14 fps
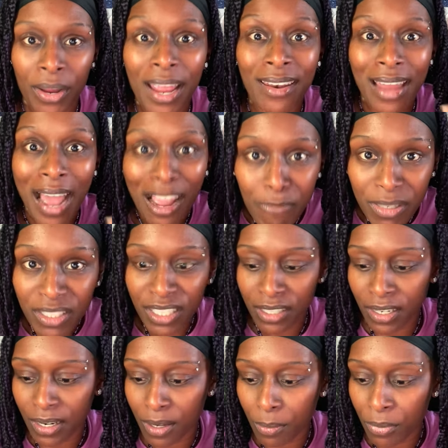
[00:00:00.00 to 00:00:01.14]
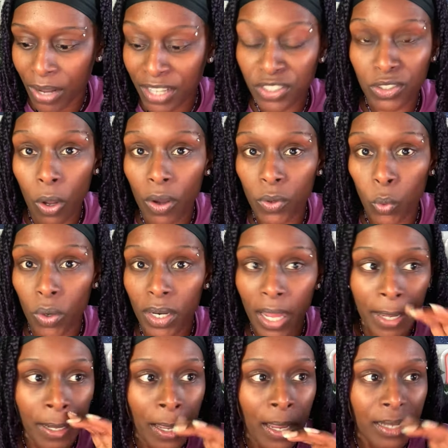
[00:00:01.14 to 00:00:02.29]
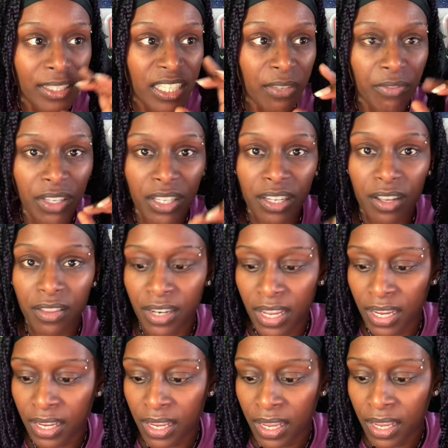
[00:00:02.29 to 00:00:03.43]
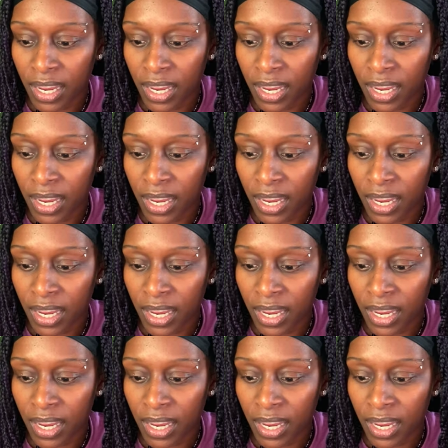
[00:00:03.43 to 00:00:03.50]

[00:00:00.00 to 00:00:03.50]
And I've been seeing that number. I saw it on like TV the other day.